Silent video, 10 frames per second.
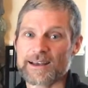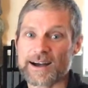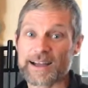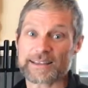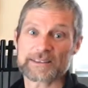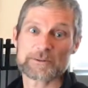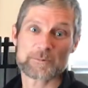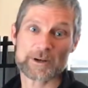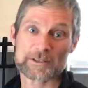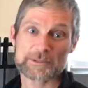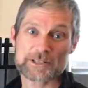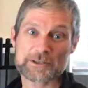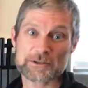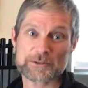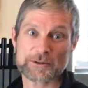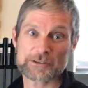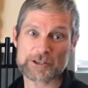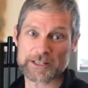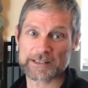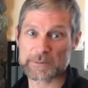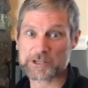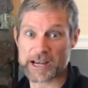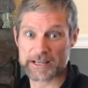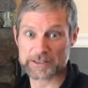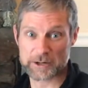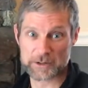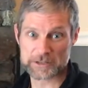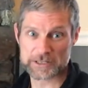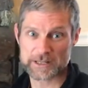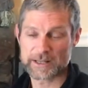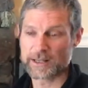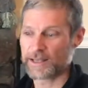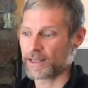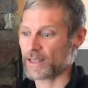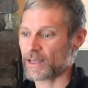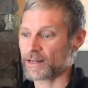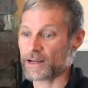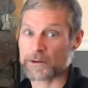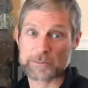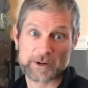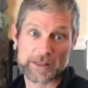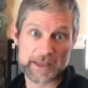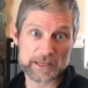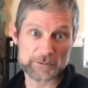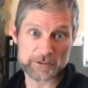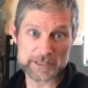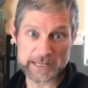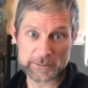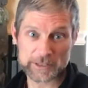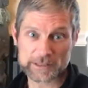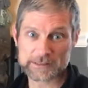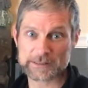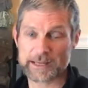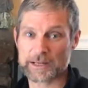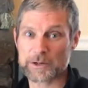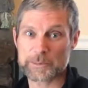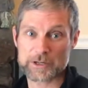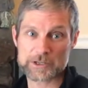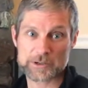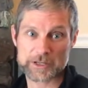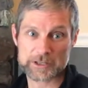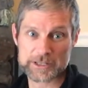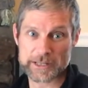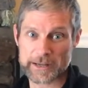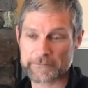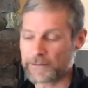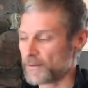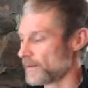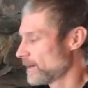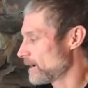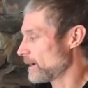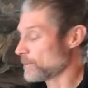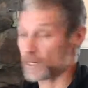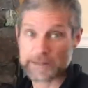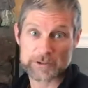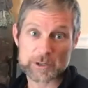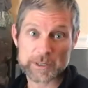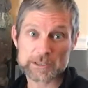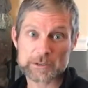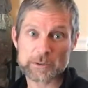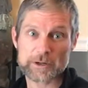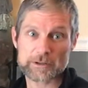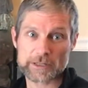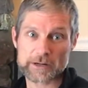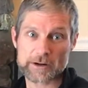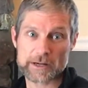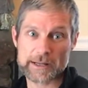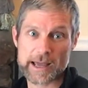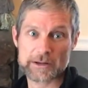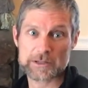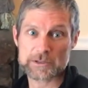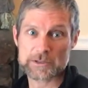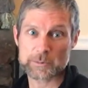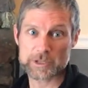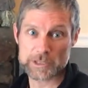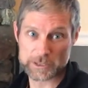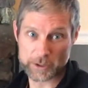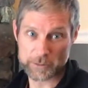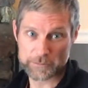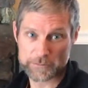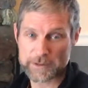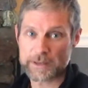Hi, welcome to Stone's Throw Retreat. I'm Chad, your host, and I want to thank you for staying with us and hope you're enjoying your stay. I'm going to give you a quick tutorial here on how to use the wood stove